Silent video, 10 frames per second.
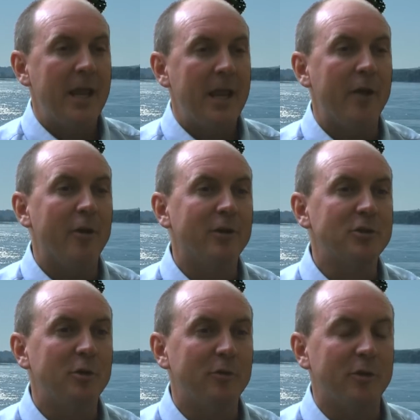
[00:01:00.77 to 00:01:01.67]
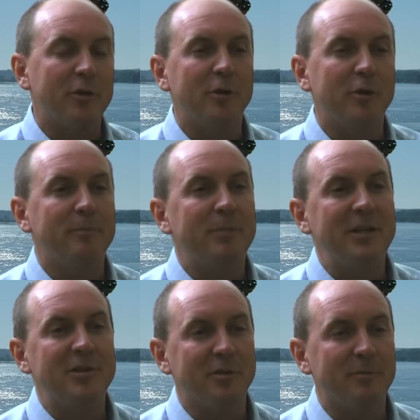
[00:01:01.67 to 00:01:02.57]
And also the third
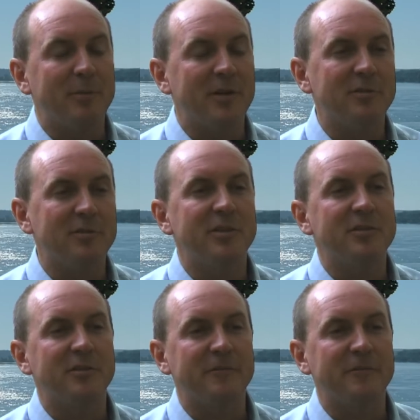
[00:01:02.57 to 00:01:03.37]
piece to the puzzle is the